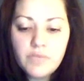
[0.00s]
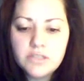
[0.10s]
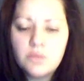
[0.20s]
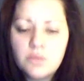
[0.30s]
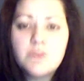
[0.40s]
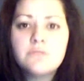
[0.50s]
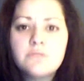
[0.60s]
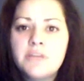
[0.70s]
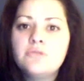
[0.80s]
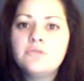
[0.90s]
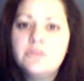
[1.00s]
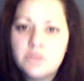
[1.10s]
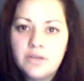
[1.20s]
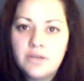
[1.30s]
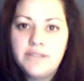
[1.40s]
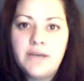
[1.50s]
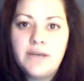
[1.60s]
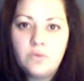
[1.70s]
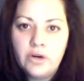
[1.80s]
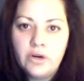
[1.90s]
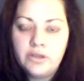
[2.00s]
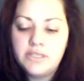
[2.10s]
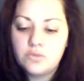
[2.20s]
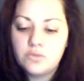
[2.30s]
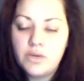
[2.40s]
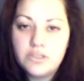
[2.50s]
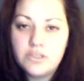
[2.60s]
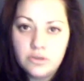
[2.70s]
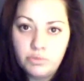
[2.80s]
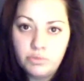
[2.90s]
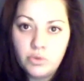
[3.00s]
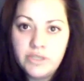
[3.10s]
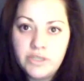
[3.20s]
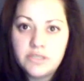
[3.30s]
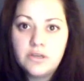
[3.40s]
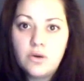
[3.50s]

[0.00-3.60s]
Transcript: So most of my dreams are like that, where it gets right to the point